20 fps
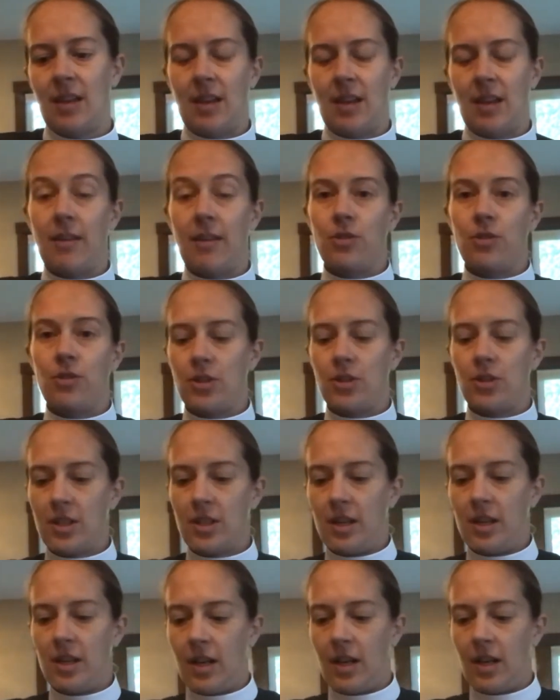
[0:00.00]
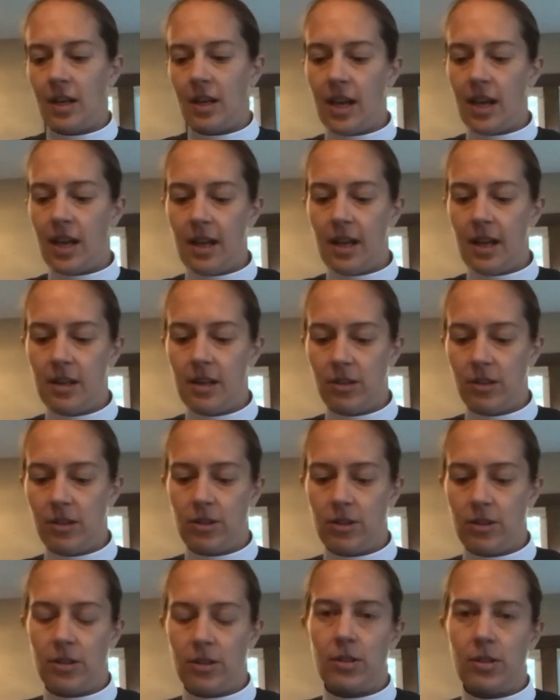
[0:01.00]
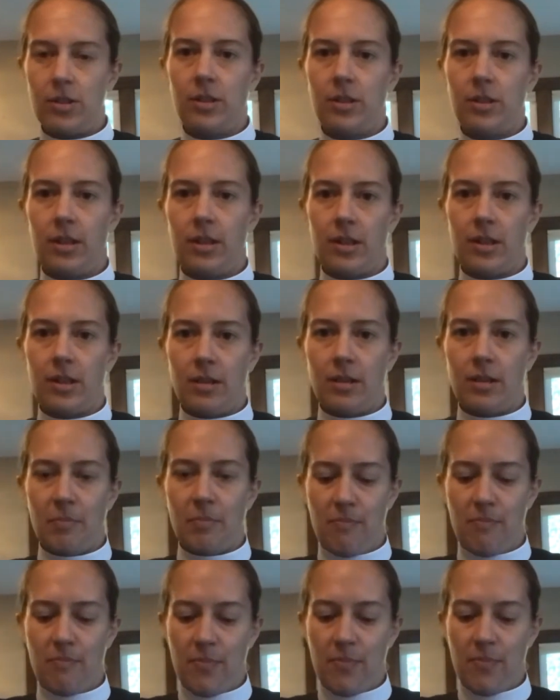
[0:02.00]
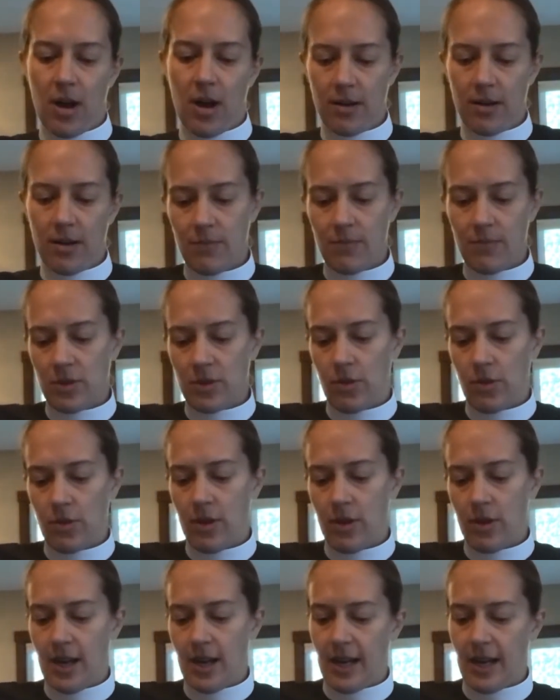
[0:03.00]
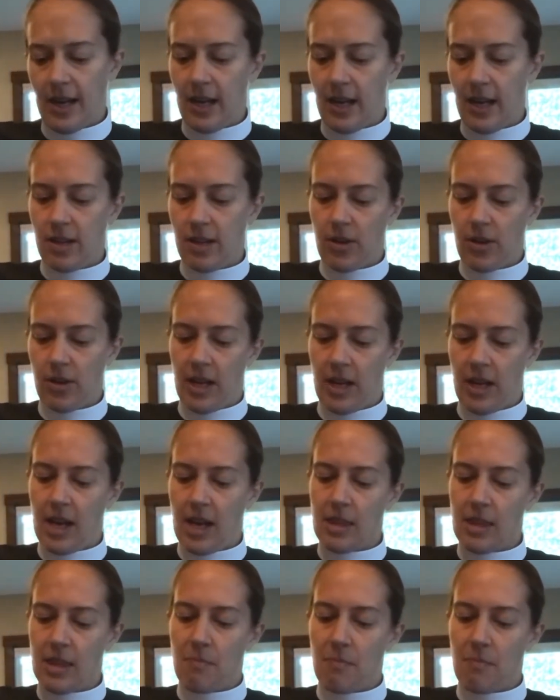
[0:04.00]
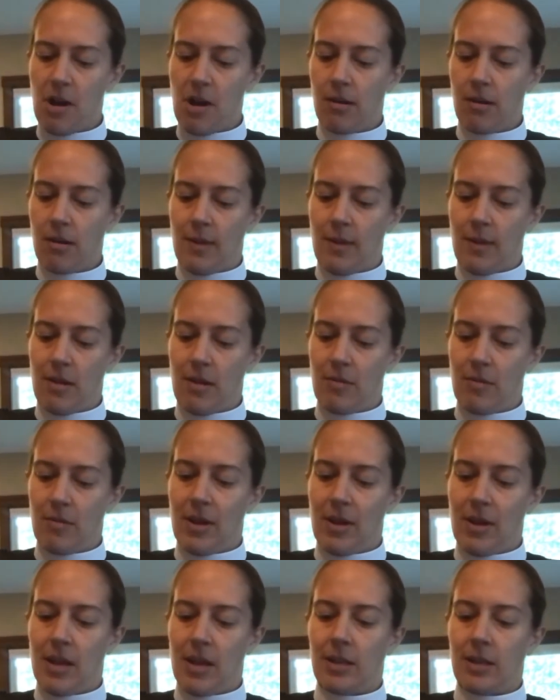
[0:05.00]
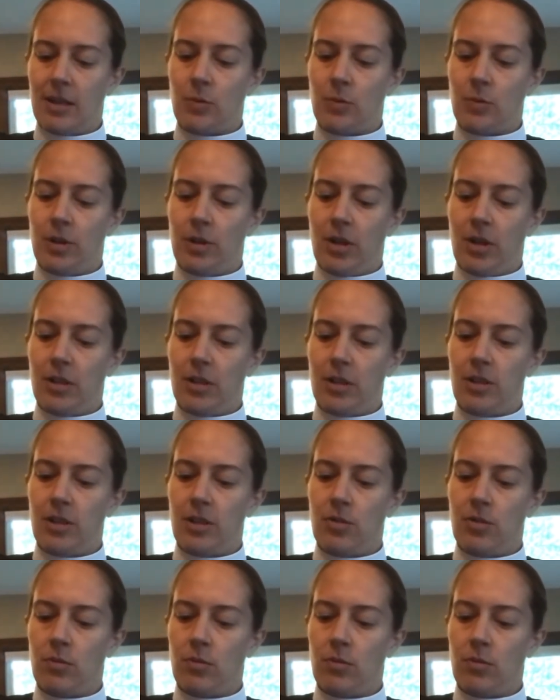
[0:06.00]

And then you're just going to cut along the bottom, so you can you're going to cut the bottom out of the bag is what you're going to do.